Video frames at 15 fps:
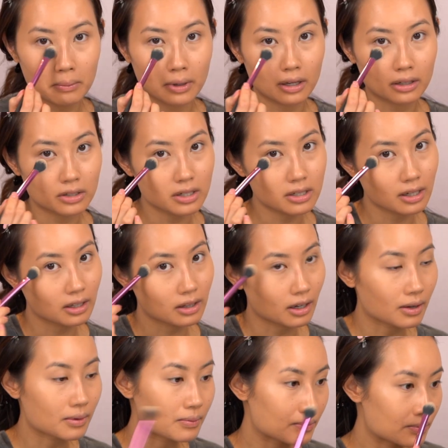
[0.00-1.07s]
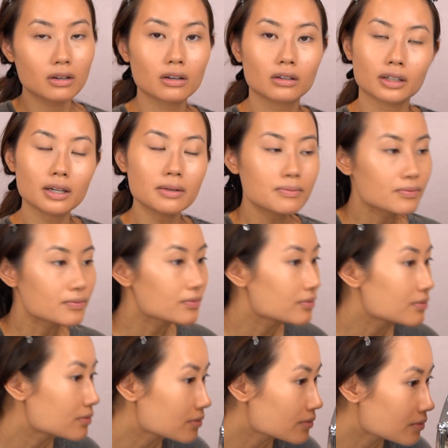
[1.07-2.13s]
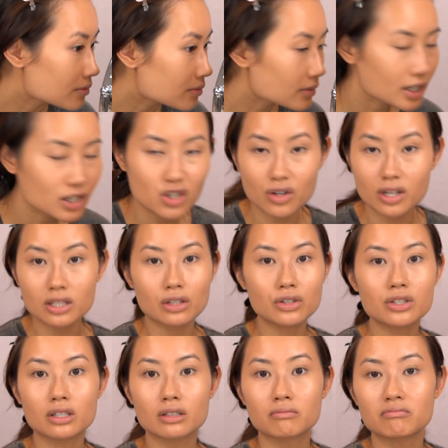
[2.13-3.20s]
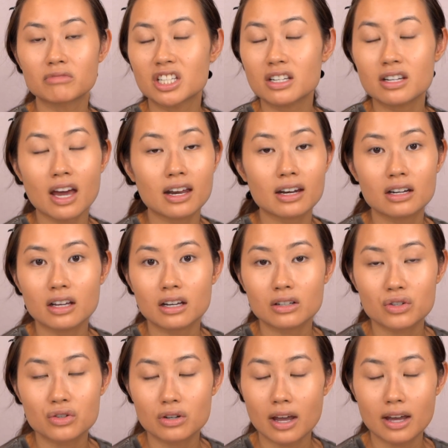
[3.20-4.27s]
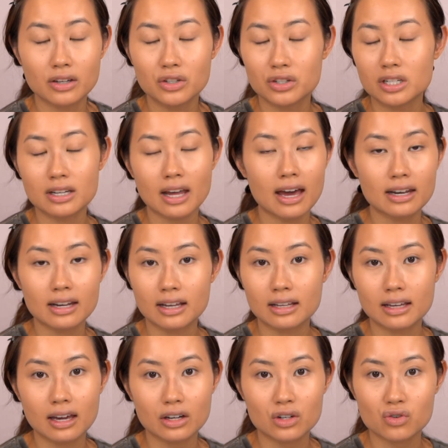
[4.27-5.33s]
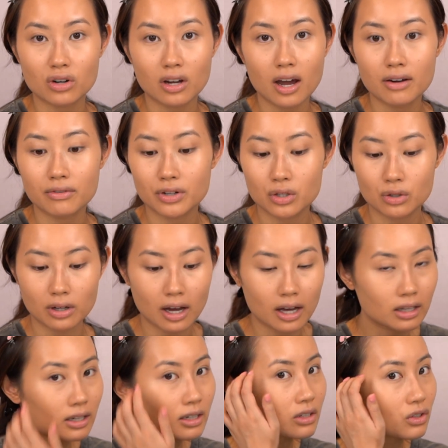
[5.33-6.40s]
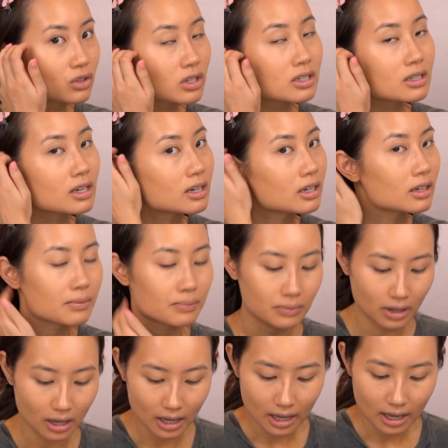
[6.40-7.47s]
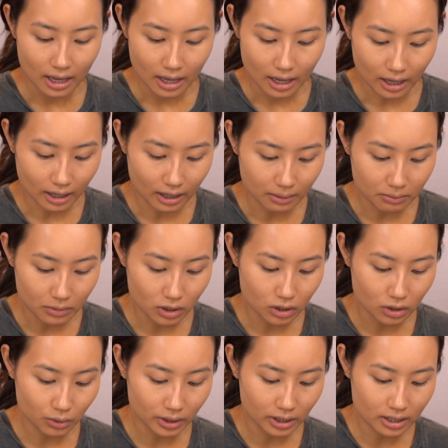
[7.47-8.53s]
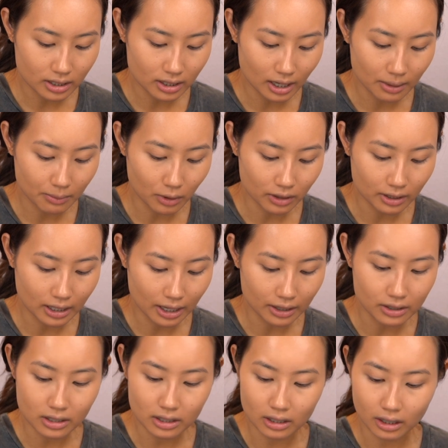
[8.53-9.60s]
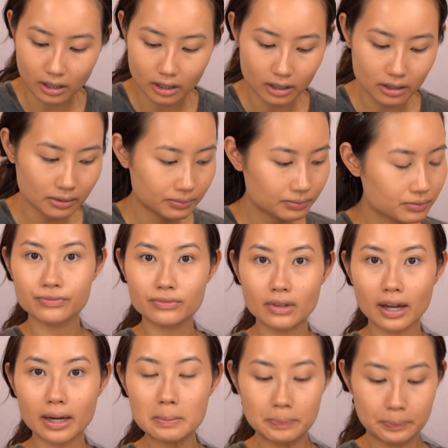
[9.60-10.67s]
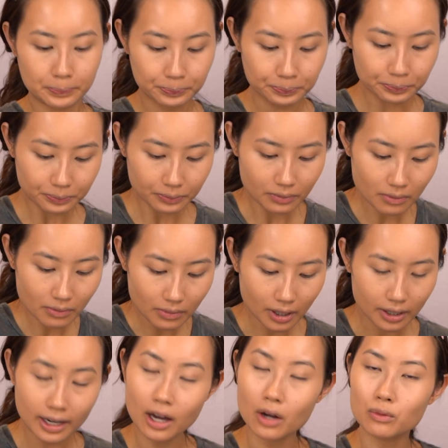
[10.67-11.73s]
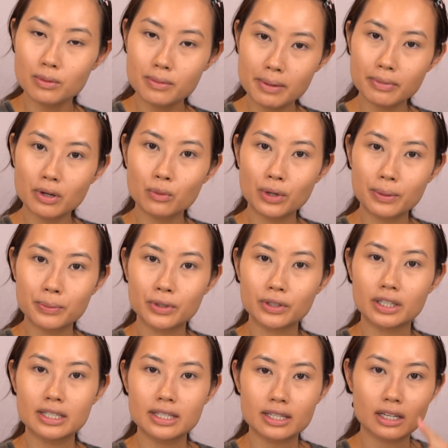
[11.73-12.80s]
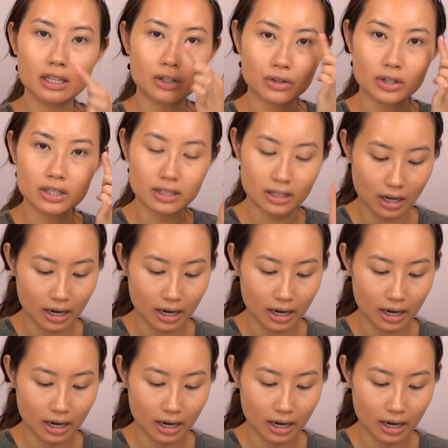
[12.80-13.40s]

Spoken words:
but just like that, okay? It's translucent. You didn't add any extra coverage or color. You're just setting it. Doing the same on the other side. Okay. Now remember, we put concealer across the